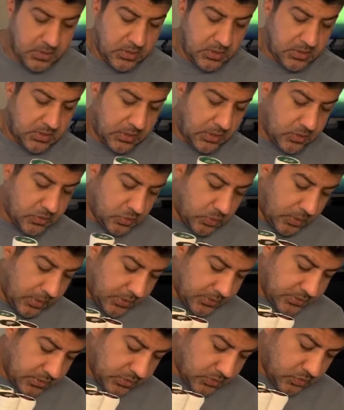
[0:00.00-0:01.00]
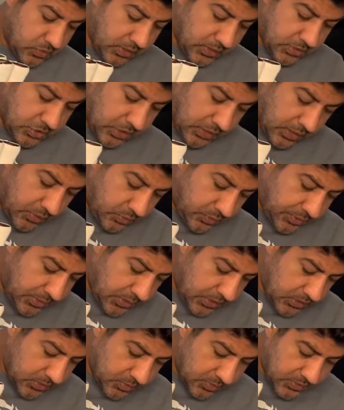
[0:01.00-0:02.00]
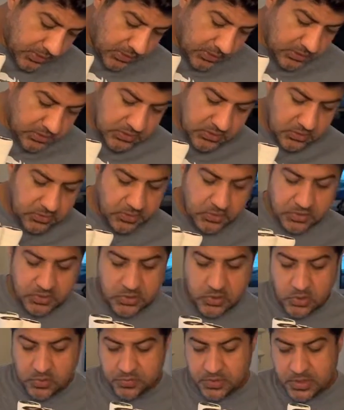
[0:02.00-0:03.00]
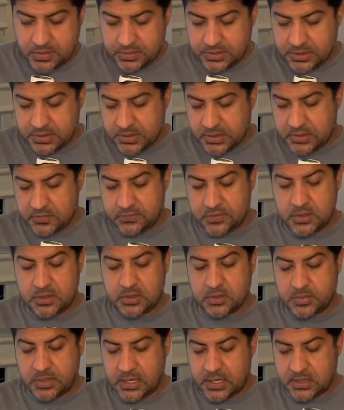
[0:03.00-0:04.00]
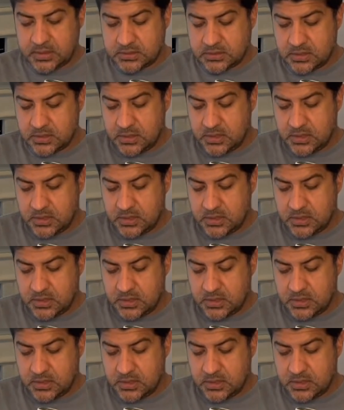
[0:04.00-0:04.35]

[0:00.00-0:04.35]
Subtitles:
Twnnis Warehouse does a great job with theirs, but they still don't go over everything that can fit in the bags.